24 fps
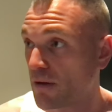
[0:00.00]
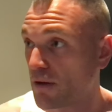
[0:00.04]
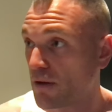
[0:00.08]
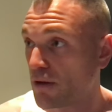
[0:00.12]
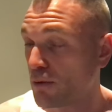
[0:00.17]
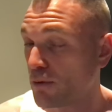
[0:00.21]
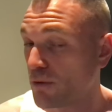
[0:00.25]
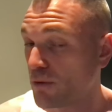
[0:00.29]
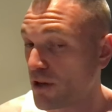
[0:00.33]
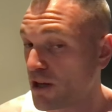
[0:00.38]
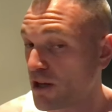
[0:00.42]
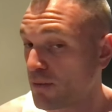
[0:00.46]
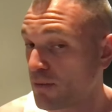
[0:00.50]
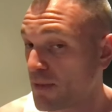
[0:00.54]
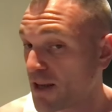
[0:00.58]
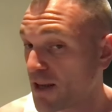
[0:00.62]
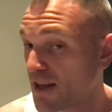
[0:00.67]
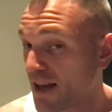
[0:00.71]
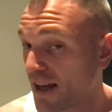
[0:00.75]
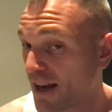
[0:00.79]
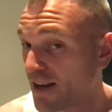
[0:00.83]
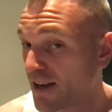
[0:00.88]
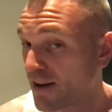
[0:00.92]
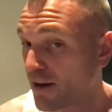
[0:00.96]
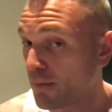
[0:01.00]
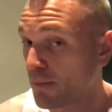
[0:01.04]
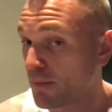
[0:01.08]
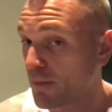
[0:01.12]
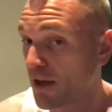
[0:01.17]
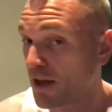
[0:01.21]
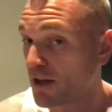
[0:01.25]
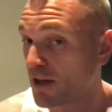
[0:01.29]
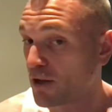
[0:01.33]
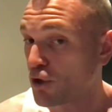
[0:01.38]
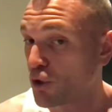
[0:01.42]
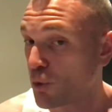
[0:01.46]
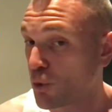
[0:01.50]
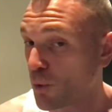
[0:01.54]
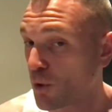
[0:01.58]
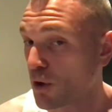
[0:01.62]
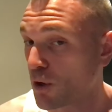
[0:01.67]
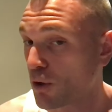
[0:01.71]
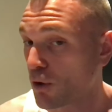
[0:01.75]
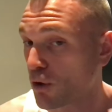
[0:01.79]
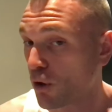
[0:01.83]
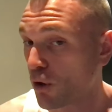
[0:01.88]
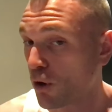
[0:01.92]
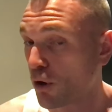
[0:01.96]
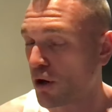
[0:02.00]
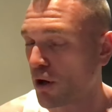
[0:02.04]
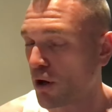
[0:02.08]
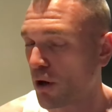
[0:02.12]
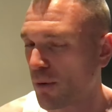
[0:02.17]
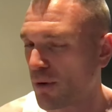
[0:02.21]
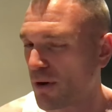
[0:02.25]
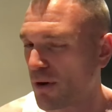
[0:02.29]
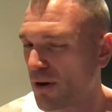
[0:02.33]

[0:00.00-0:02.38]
You need to be getting up and doing your cardio.